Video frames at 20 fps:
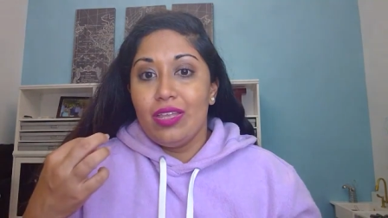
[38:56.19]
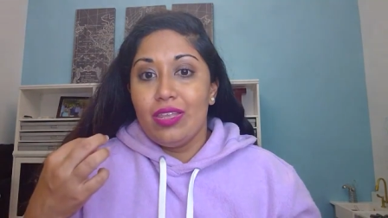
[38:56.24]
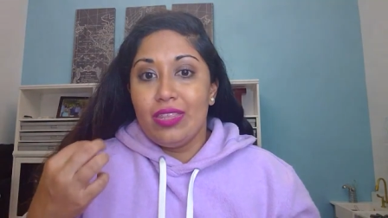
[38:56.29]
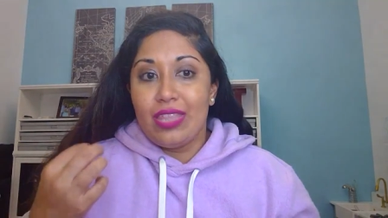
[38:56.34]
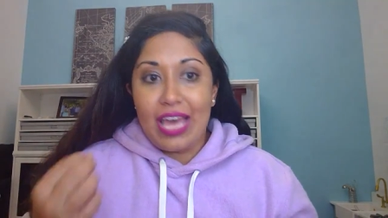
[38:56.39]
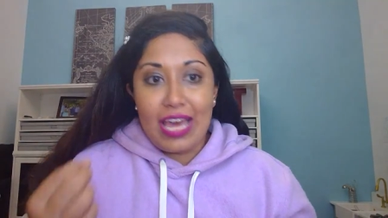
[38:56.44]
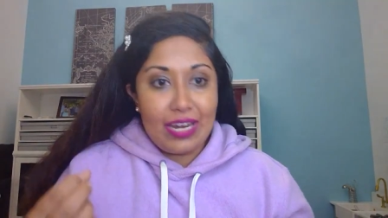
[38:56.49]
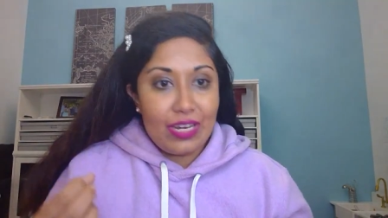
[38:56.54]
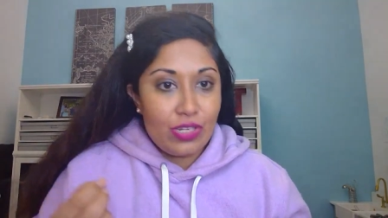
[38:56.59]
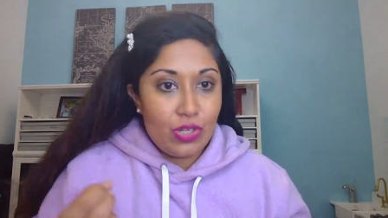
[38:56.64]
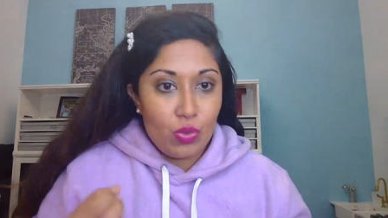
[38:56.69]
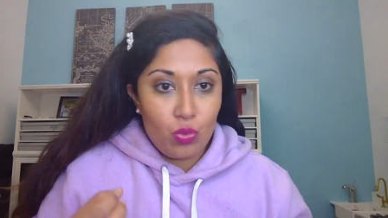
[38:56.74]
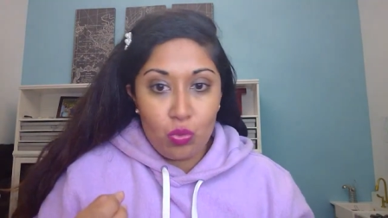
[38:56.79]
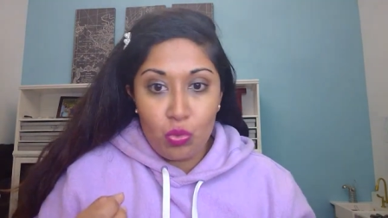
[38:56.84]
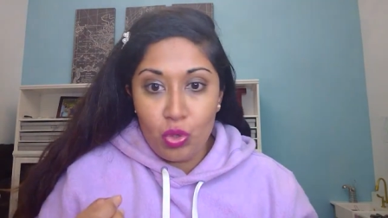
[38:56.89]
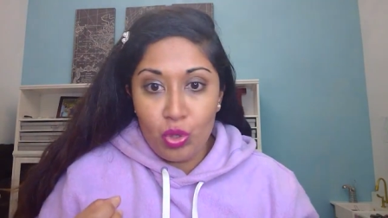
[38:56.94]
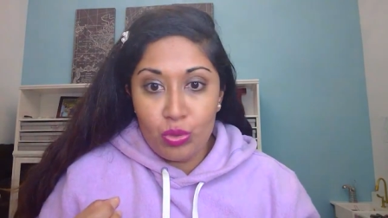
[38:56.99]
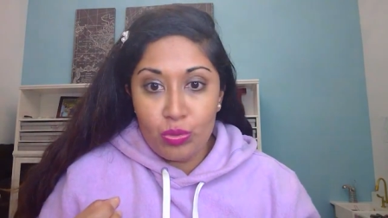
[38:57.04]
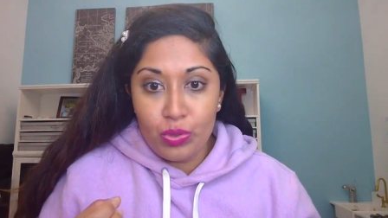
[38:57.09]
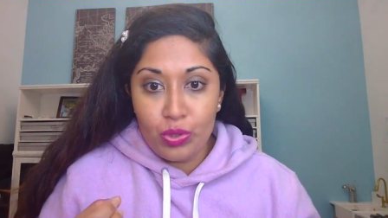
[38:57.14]
that isn't
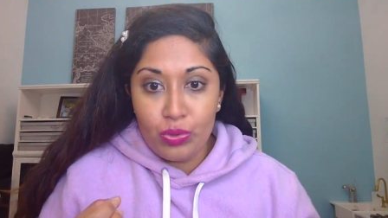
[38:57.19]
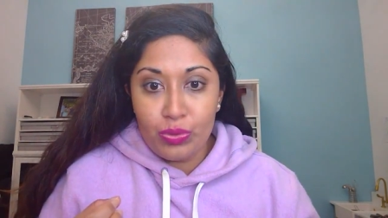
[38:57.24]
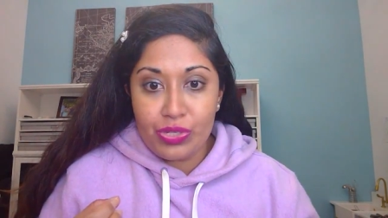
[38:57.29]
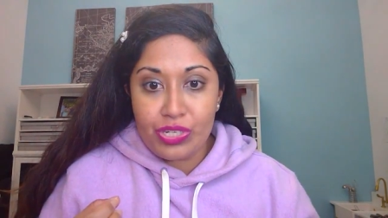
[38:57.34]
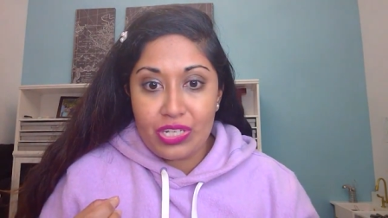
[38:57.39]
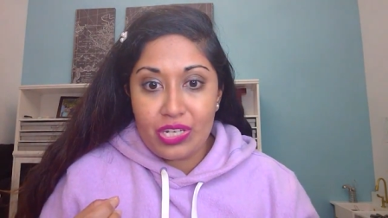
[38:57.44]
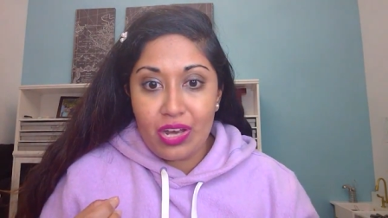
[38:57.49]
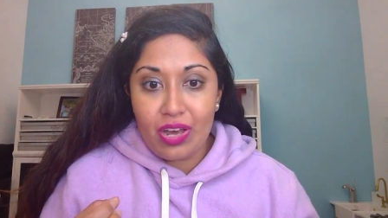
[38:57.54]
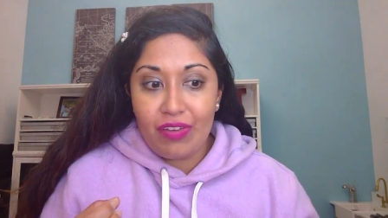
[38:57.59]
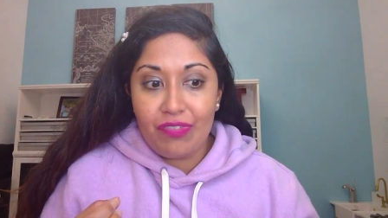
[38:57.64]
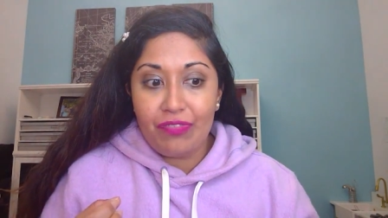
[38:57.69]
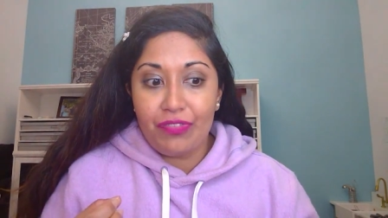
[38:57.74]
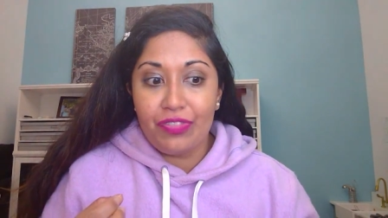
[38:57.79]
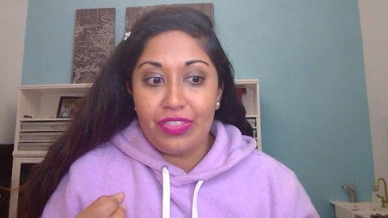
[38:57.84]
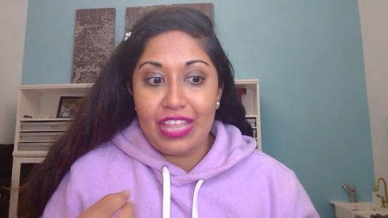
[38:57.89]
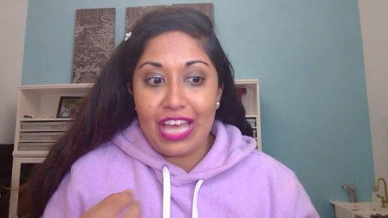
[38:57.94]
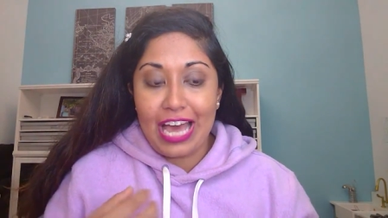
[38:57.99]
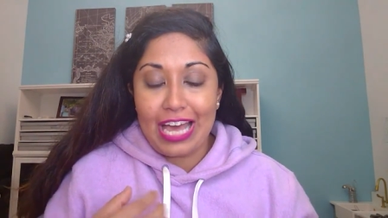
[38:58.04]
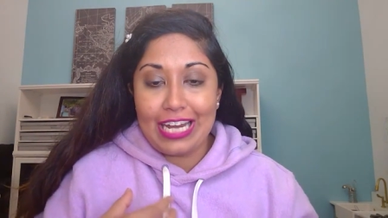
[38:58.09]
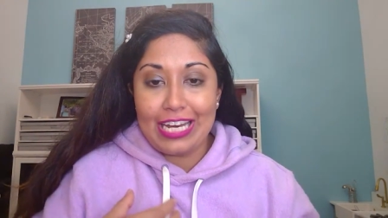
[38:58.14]
woo woo stuff
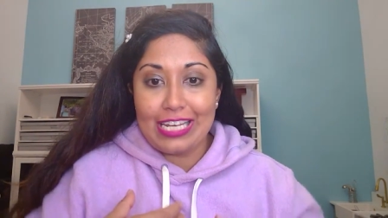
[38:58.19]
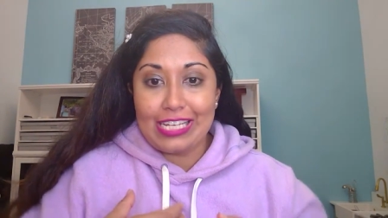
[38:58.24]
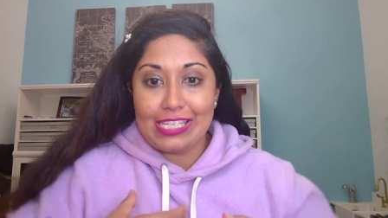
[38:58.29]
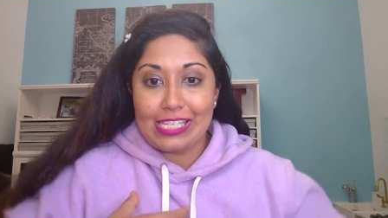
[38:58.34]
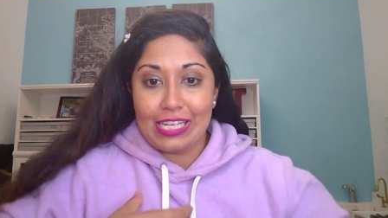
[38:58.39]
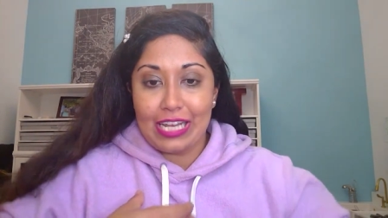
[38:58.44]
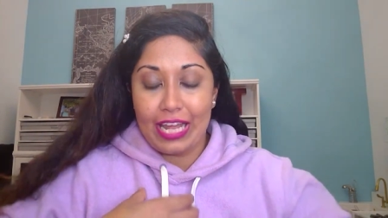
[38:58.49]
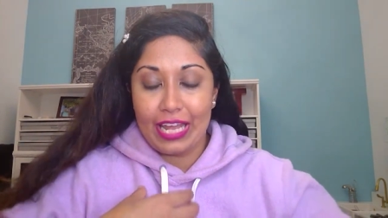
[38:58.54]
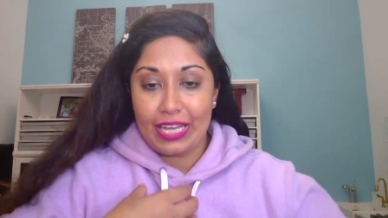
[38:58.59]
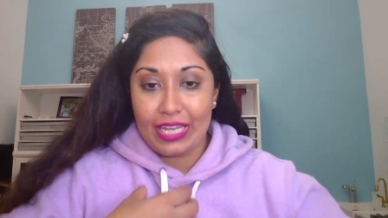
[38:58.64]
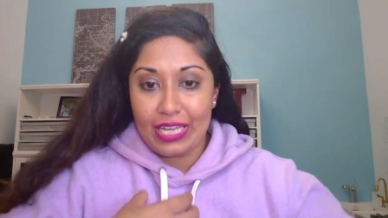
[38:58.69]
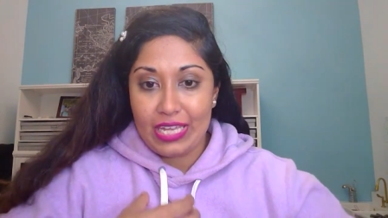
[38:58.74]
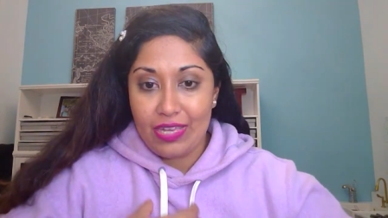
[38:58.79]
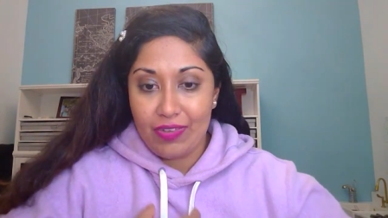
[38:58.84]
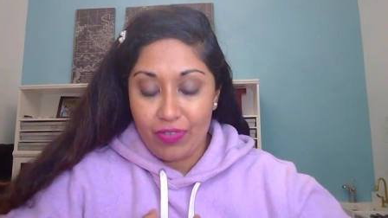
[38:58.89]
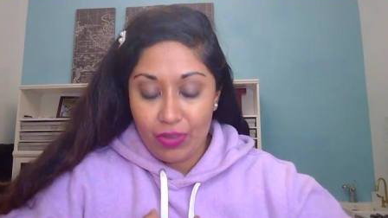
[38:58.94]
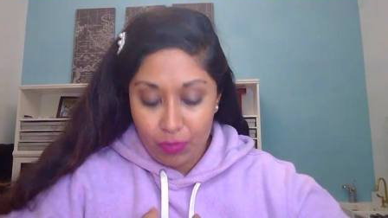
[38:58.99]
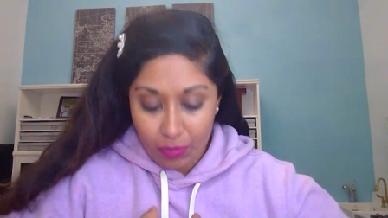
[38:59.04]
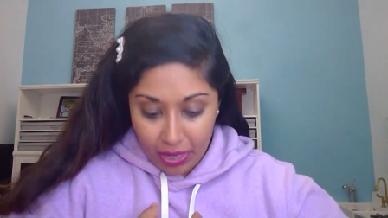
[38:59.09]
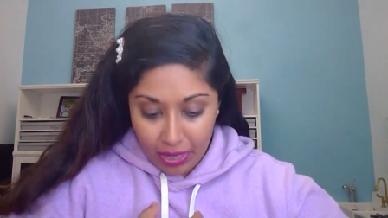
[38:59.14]
that is like
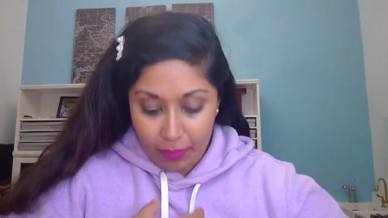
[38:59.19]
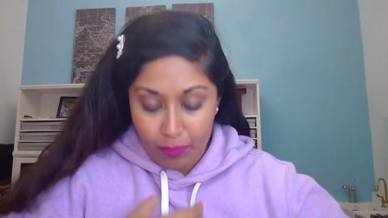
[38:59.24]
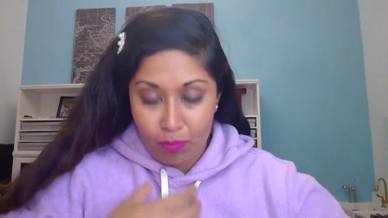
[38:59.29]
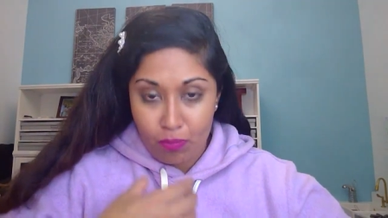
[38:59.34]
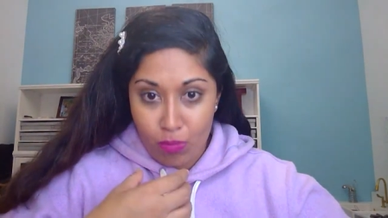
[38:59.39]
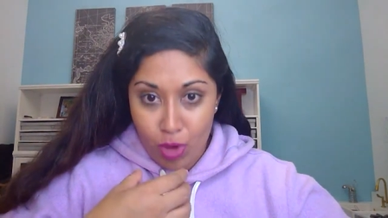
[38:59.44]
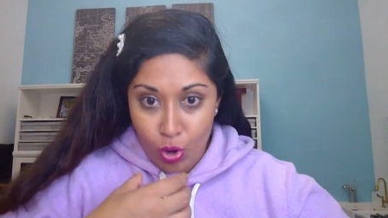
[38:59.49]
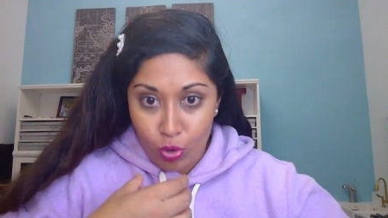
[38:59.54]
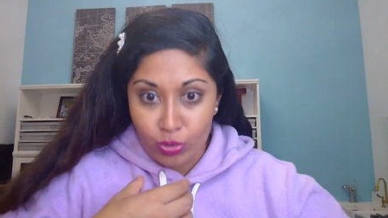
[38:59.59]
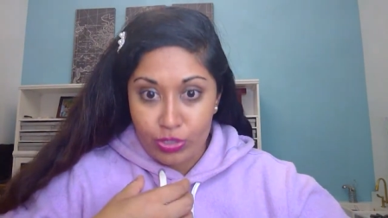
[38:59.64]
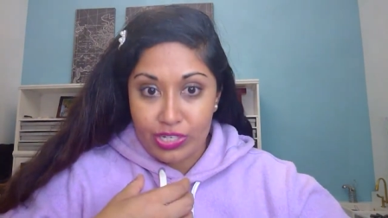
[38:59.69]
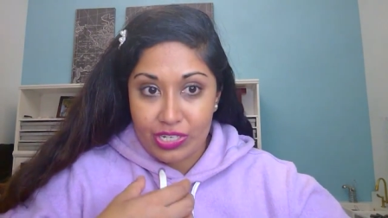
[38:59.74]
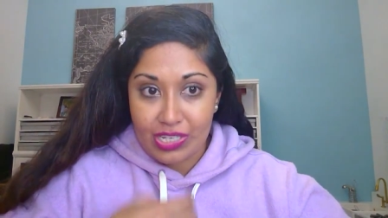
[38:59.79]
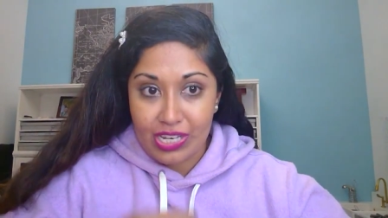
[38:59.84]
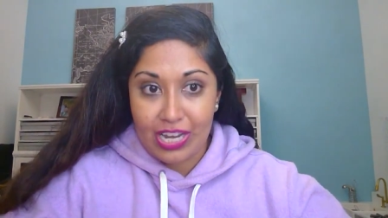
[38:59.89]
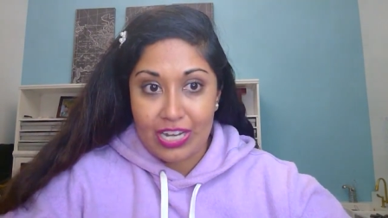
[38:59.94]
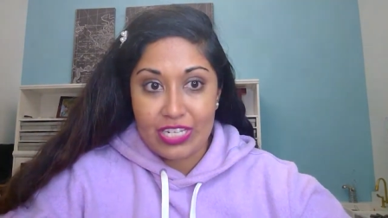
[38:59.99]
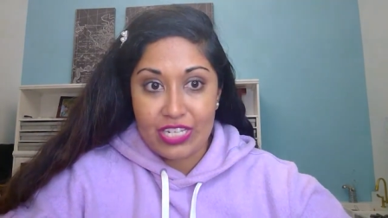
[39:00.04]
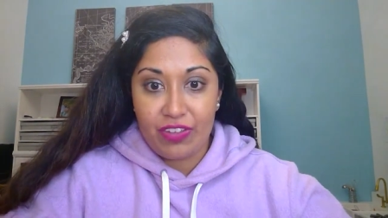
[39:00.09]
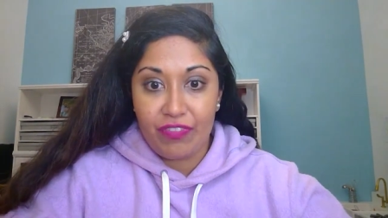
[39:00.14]
even my most
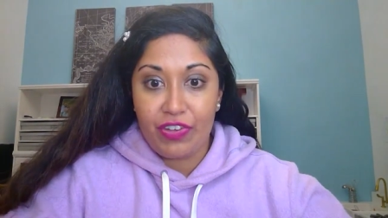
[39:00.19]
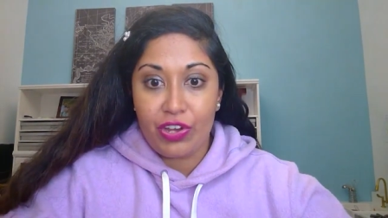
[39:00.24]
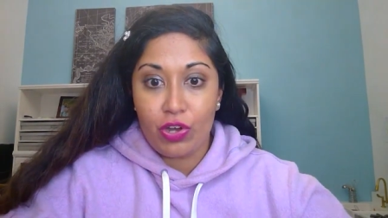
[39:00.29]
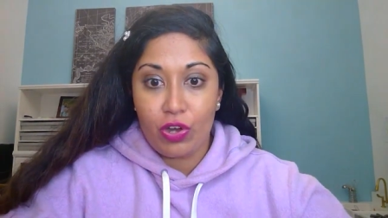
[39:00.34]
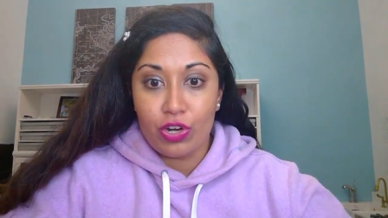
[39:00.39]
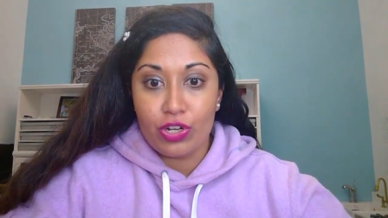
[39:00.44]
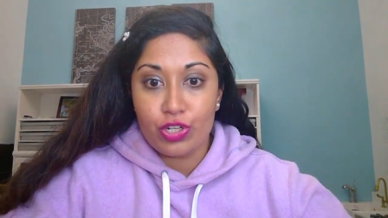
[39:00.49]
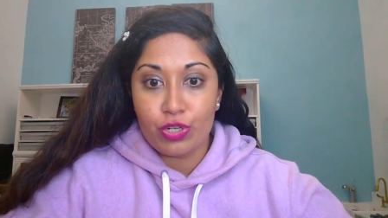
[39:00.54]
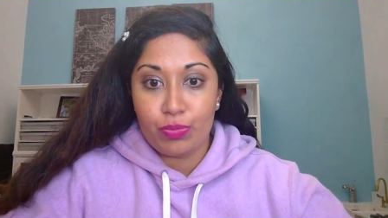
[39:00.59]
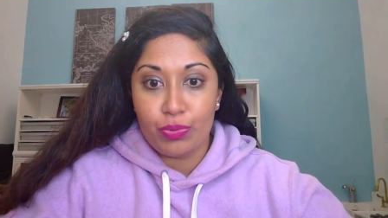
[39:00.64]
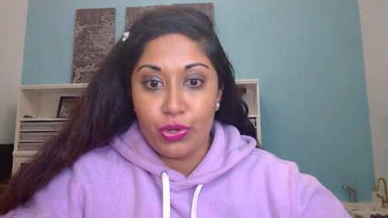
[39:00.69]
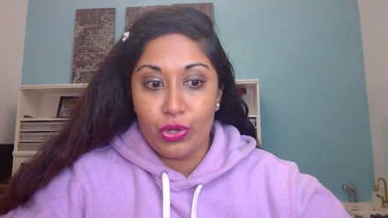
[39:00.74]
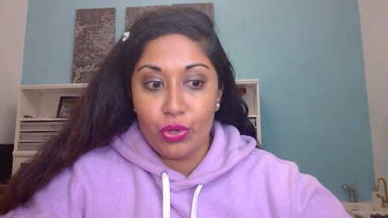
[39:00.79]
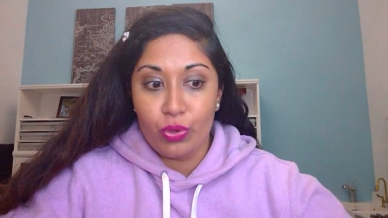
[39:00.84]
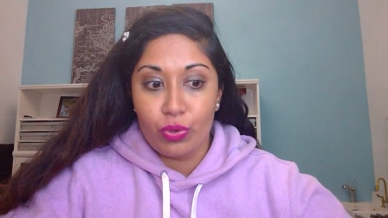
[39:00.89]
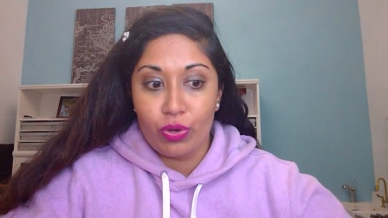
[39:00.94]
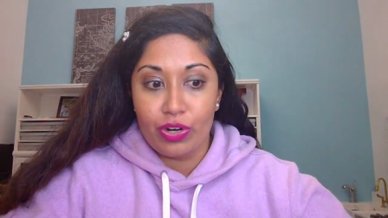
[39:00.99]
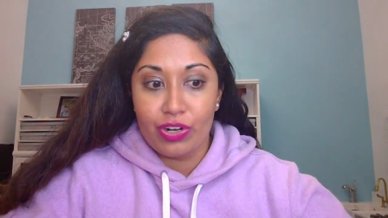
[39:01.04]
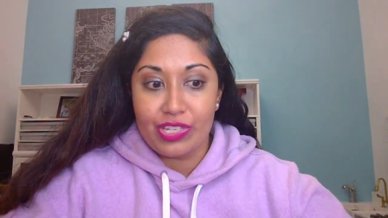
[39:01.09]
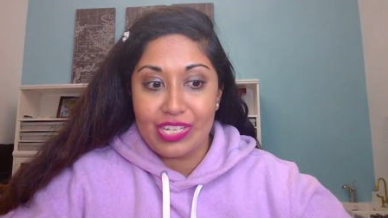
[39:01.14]
scientific
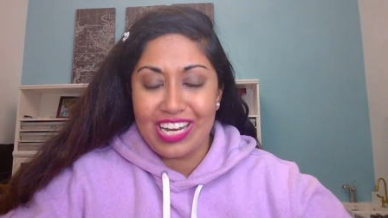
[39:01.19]
entrepreneurs